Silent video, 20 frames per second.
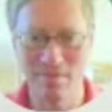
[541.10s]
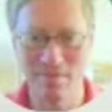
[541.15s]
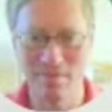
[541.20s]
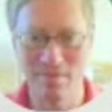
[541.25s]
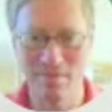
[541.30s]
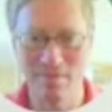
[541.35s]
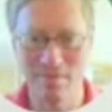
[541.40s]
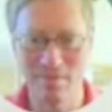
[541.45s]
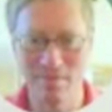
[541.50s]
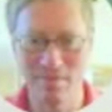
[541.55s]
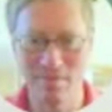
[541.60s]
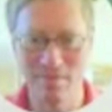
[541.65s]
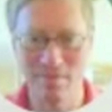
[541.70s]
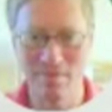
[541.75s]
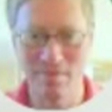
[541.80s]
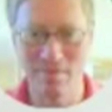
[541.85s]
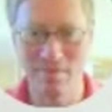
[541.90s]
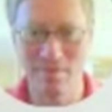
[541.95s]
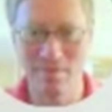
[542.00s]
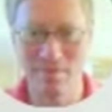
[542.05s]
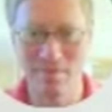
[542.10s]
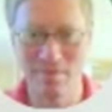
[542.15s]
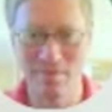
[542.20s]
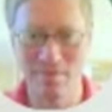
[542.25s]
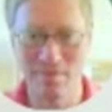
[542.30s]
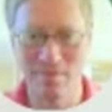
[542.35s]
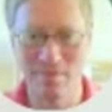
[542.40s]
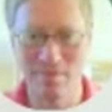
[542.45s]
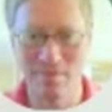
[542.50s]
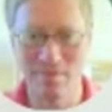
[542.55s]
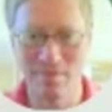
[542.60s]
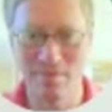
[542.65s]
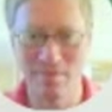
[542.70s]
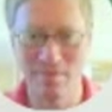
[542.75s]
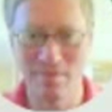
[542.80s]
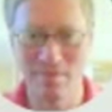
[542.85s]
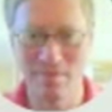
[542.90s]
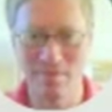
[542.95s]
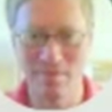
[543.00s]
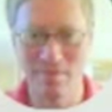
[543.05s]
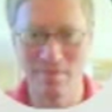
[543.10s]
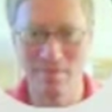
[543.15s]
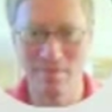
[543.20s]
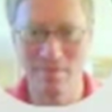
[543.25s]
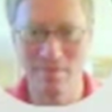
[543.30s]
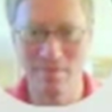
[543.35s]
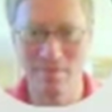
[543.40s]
No words are spoken by the person on screen.